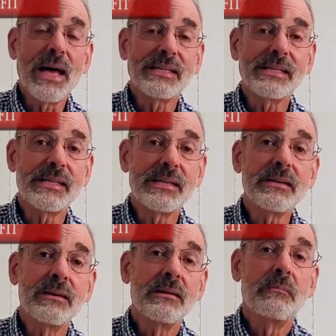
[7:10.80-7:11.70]
Well, I
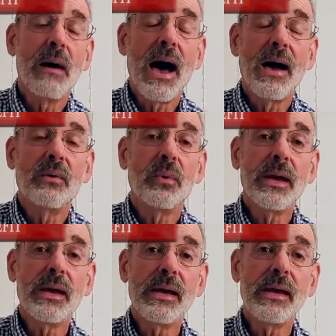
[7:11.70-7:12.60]
sent my
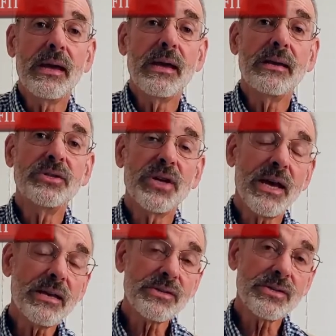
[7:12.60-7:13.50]

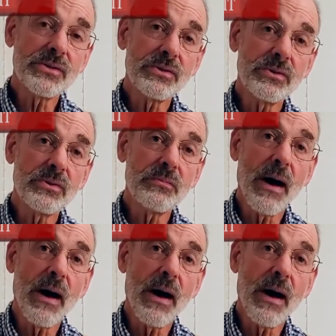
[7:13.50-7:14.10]
wages to